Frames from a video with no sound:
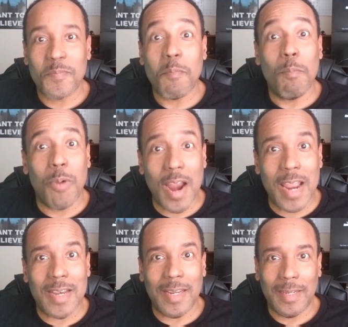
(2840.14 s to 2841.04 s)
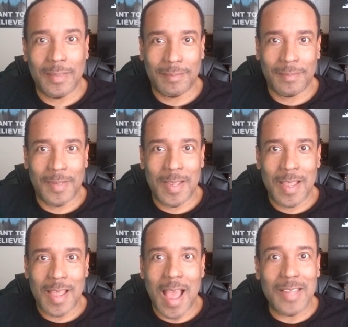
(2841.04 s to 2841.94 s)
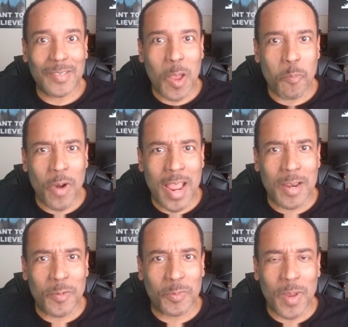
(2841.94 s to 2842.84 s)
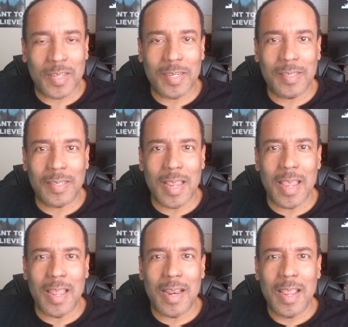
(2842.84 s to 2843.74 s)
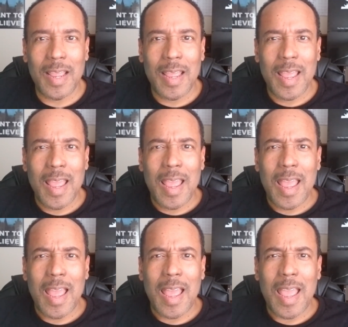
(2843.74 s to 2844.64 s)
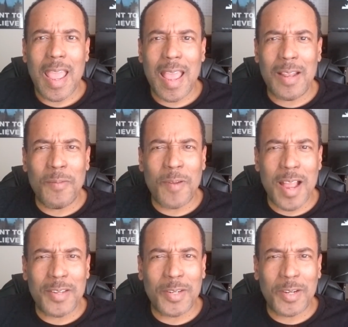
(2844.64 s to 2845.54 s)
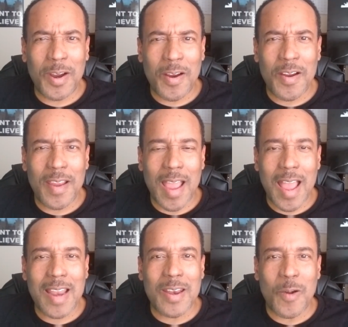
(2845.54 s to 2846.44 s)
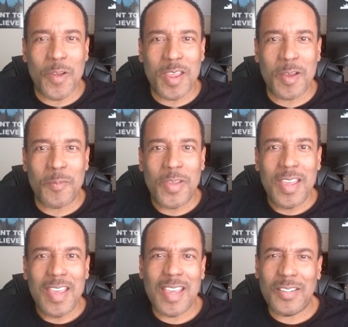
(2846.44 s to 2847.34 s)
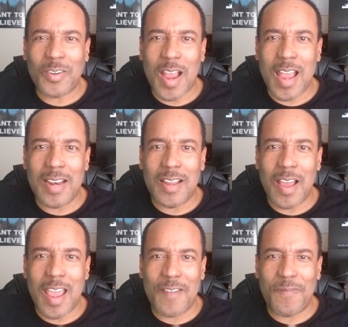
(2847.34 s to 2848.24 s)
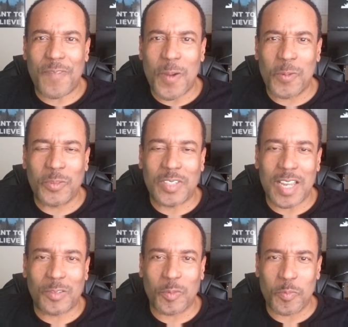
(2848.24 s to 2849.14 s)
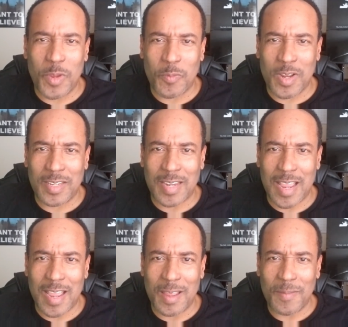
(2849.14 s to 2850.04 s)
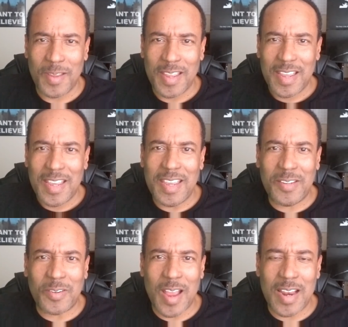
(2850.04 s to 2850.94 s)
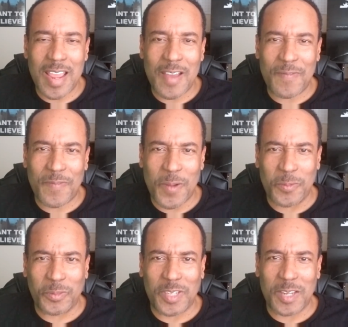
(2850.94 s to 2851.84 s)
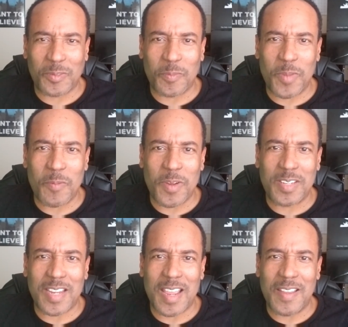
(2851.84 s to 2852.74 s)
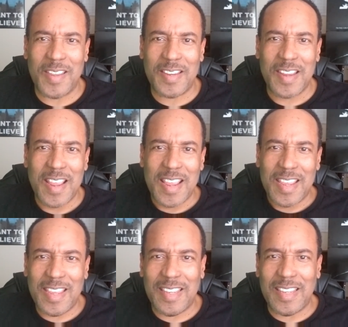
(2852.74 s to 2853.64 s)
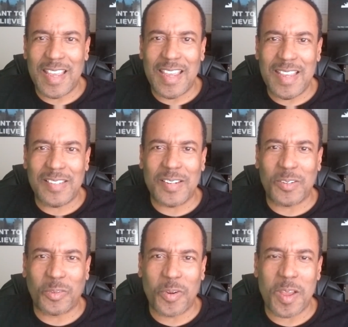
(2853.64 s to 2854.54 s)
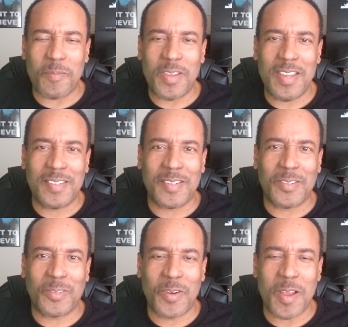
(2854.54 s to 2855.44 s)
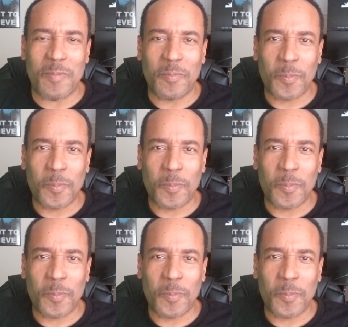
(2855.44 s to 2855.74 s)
Brandy. I saw Brandy respond. She said, Alan Roger Currie, I know him. He tried to have phone sex with me one time. He tried to have phone sex with me one time. He, he, yeah, he's a trip. He's a trip.